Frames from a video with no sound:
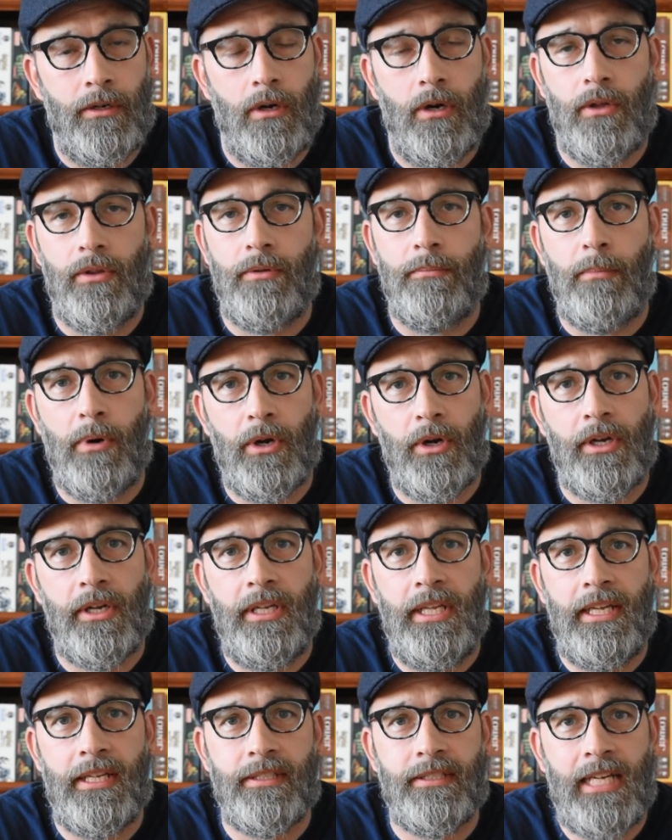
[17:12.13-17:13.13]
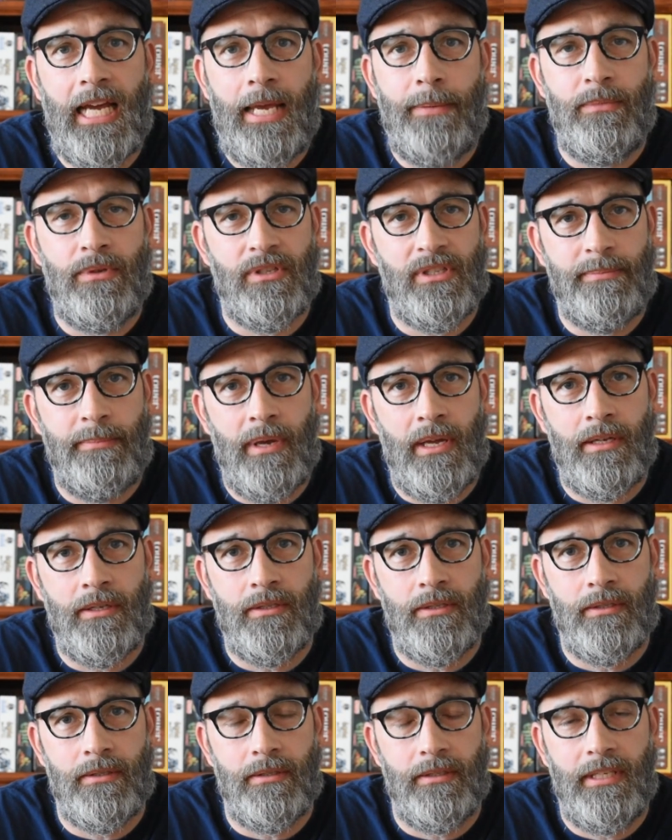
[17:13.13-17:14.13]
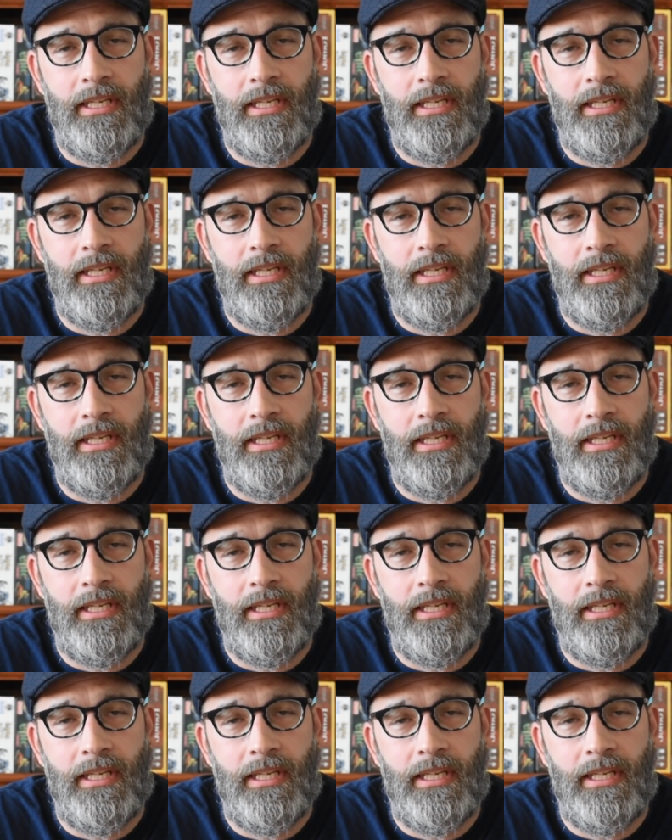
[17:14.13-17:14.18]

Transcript: all the marketing and time you spent